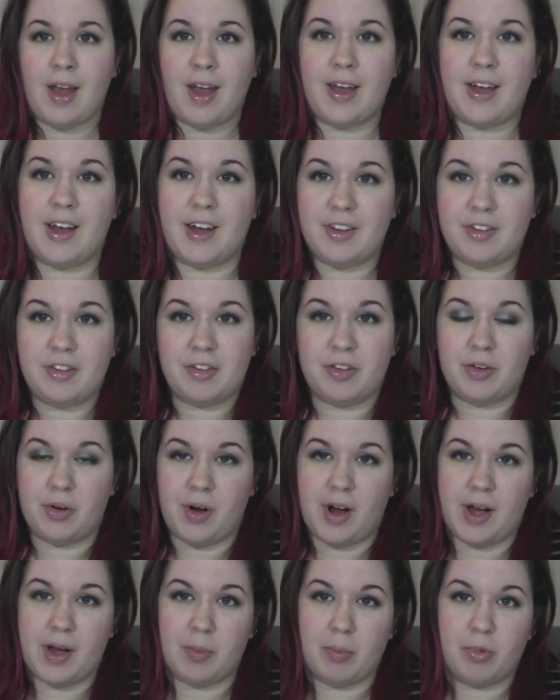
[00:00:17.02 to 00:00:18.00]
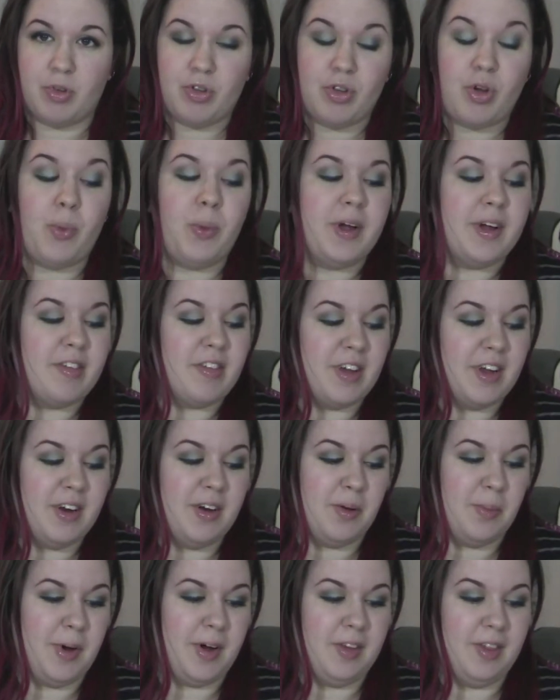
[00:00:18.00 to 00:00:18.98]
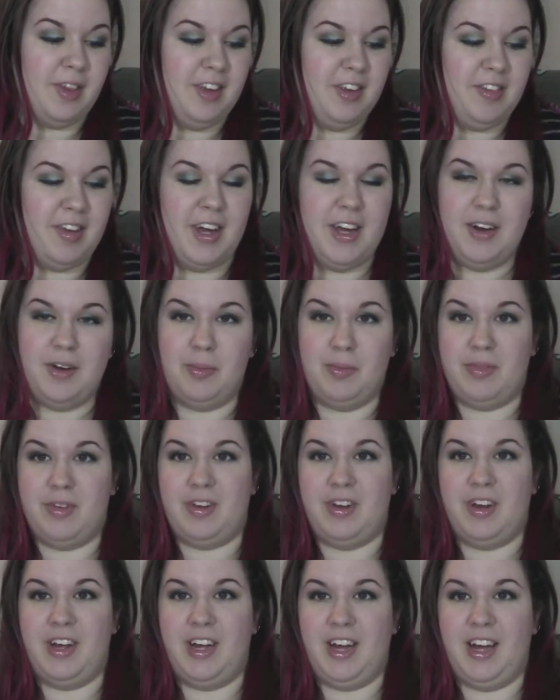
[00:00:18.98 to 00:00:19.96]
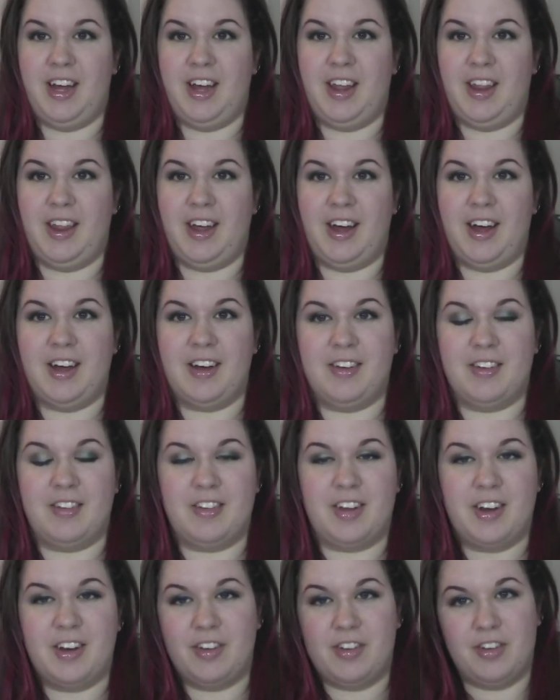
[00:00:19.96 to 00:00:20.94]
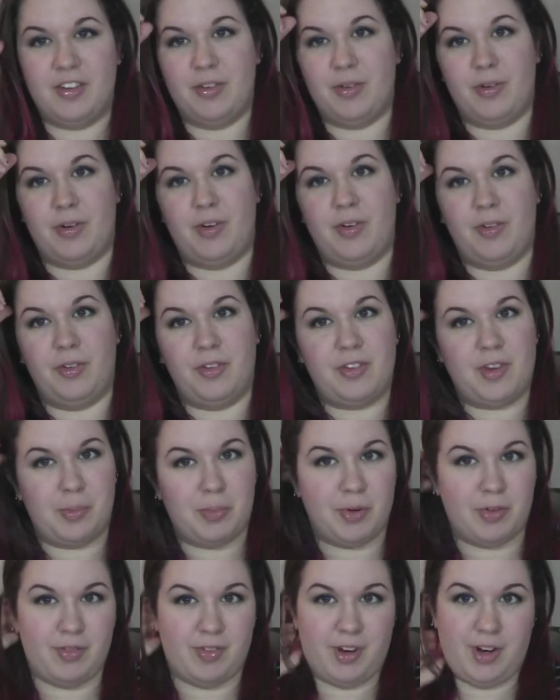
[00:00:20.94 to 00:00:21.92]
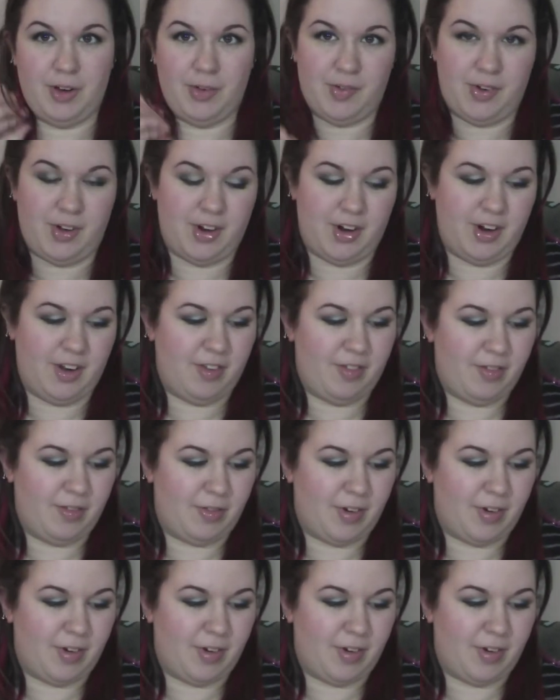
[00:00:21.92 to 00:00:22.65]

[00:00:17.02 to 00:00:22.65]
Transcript: Hey guys, so I am so excited about this item today that I decided to do a whole separate video on it